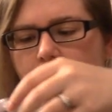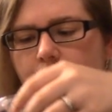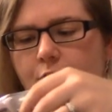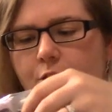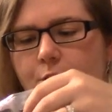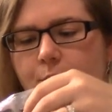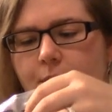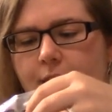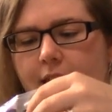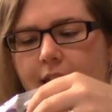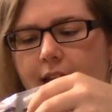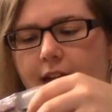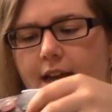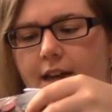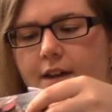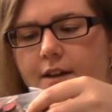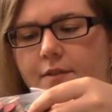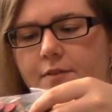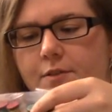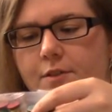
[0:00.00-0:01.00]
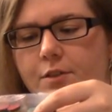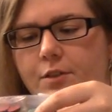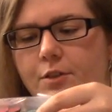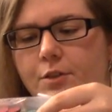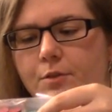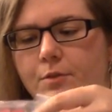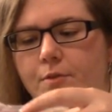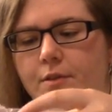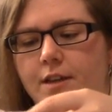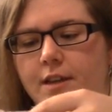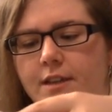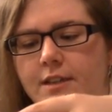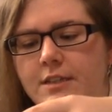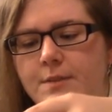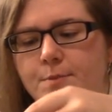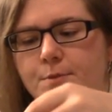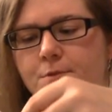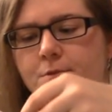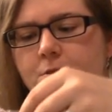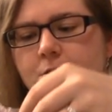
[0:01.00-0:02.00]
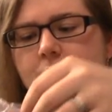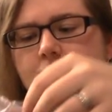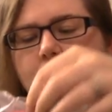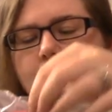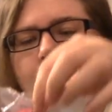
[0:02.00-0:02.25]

So we have 3 spools of